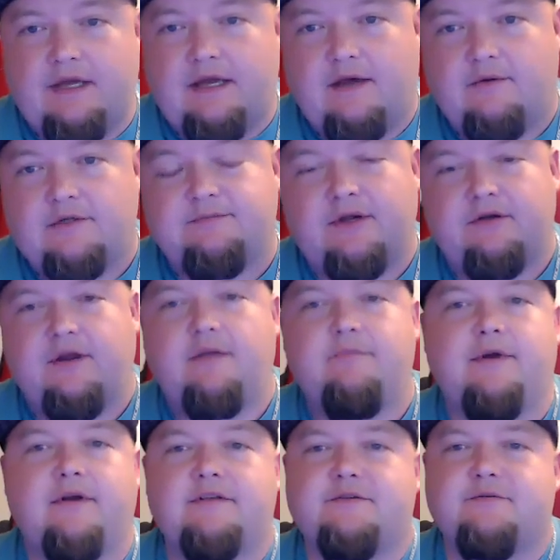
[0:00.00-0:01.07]
hey, I wish my
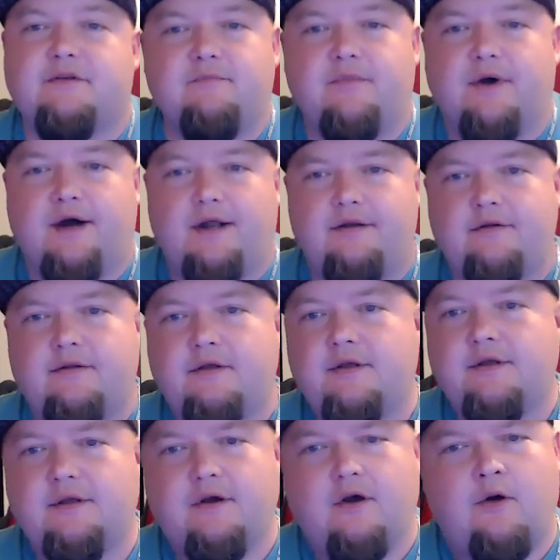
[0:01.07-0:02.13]
grandparents would have bought
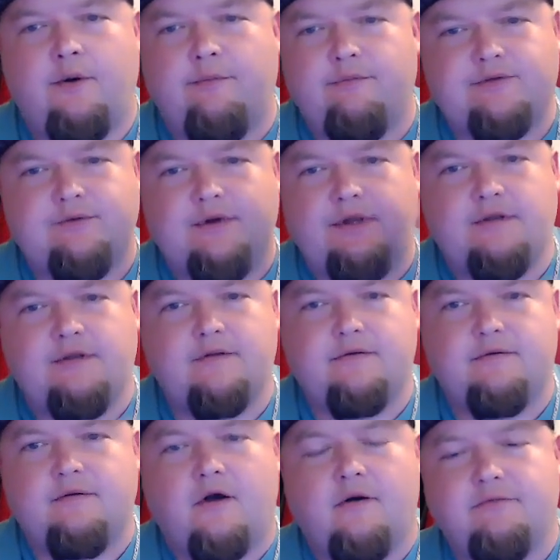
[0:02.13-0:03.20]
homes when
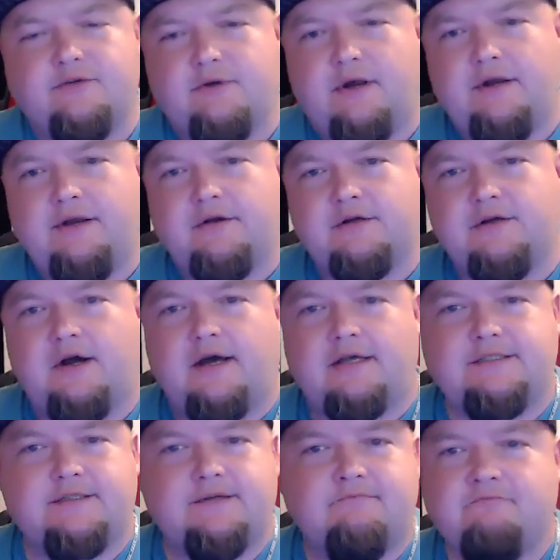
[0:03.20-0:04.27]
homes around here
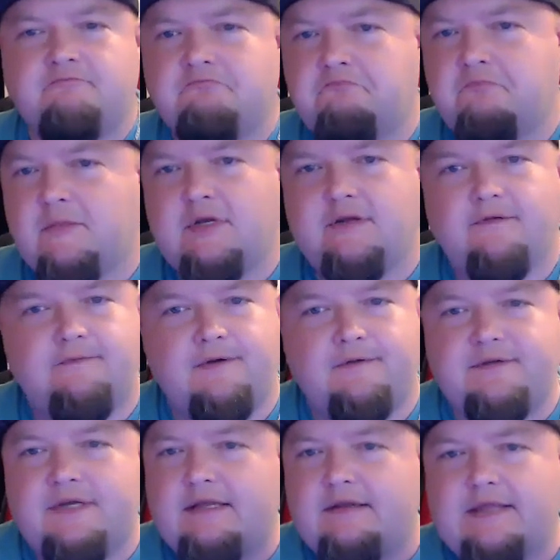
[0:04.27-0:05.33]
cost
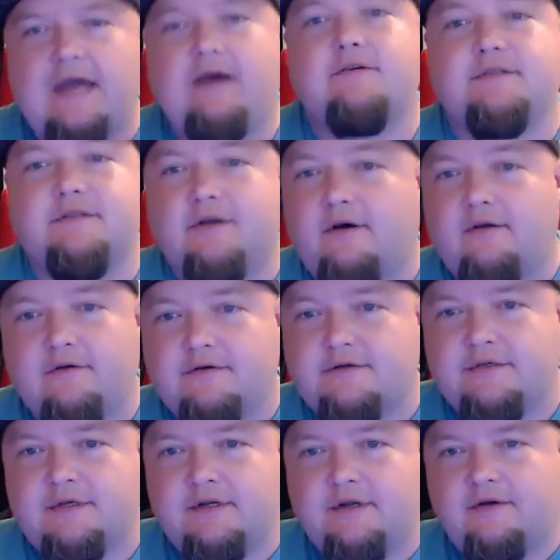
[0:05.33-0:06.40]

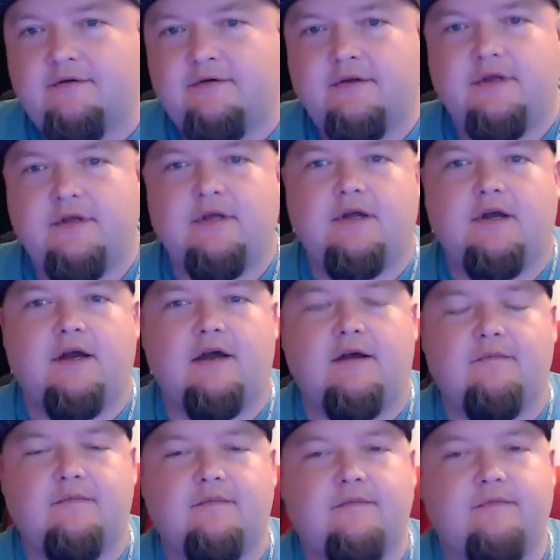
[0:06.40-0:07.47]
$15,000, you know,
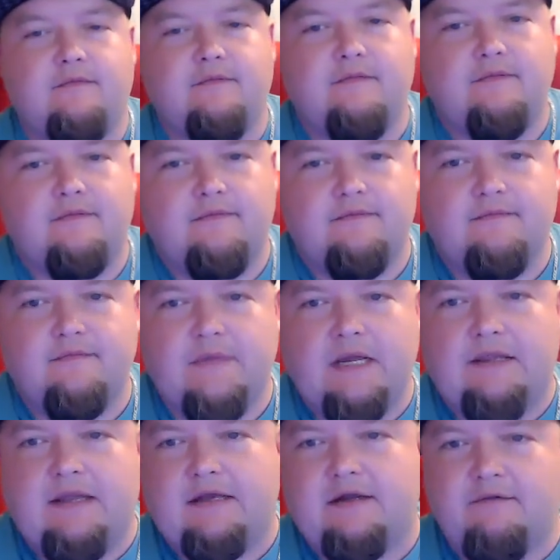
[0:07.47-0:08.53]
um,
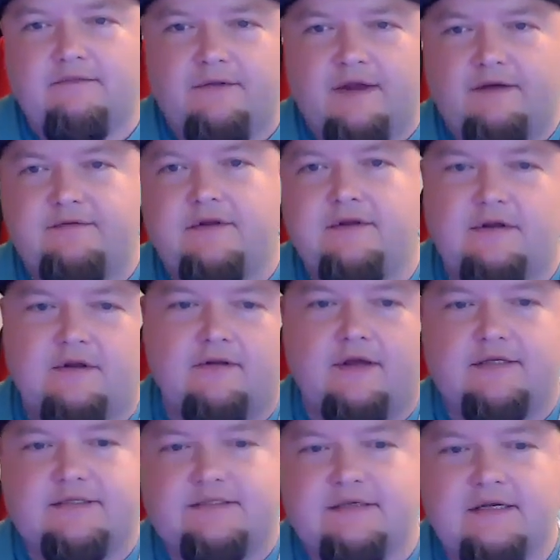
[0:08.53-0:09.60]
and they could have left it, you know,
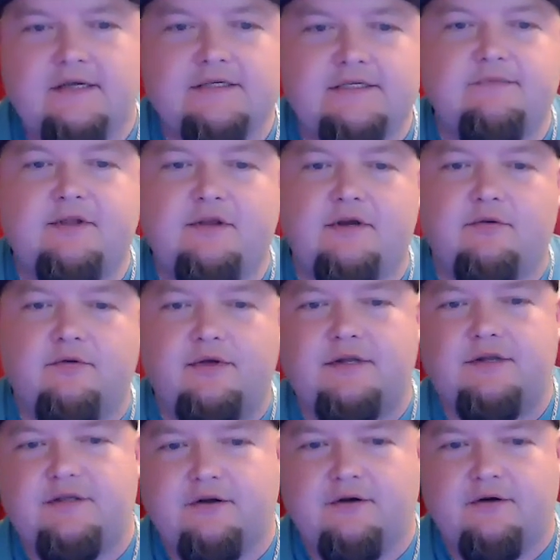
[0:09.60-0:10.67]
that's something you can really
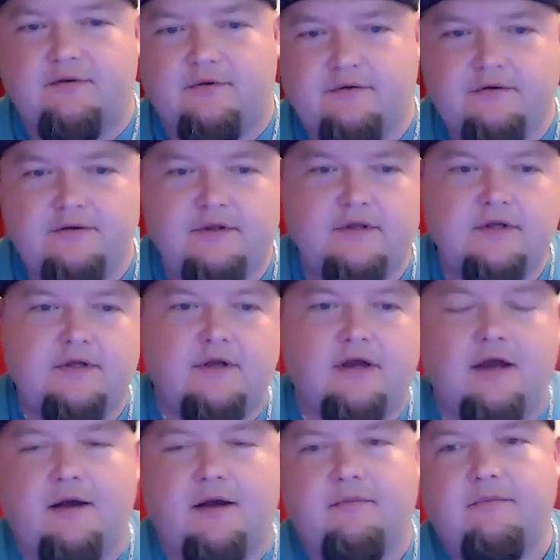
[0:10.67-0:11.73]
do
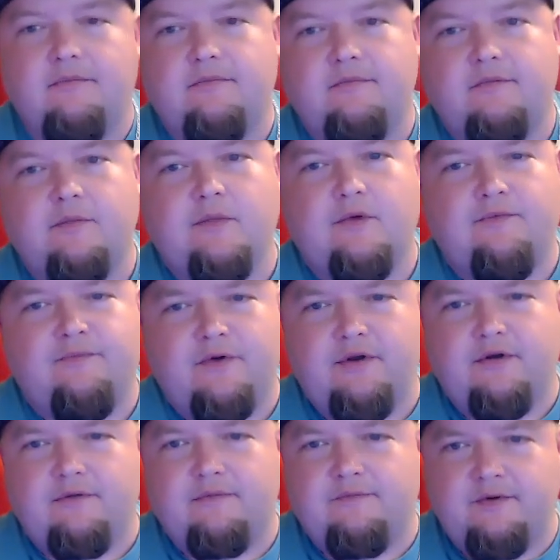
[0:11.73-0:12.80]
um, for
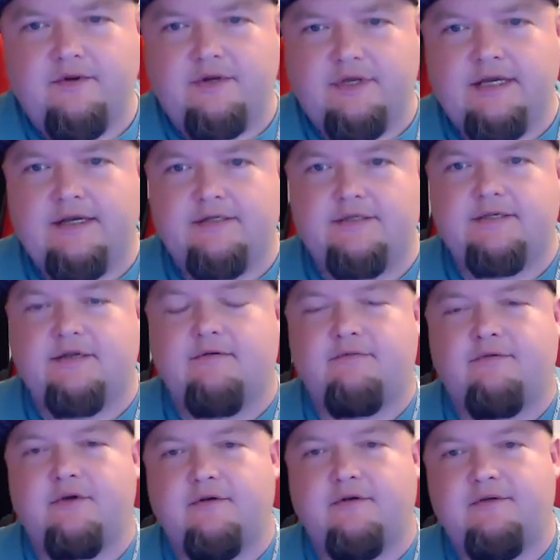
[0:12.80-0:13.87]
your, for your kids and
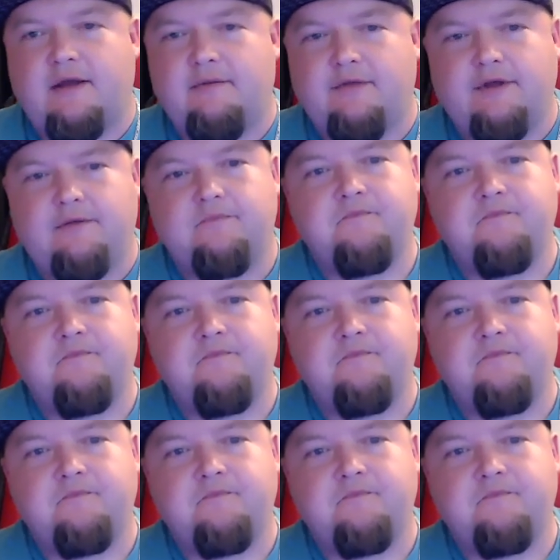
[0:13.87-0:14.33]
for your family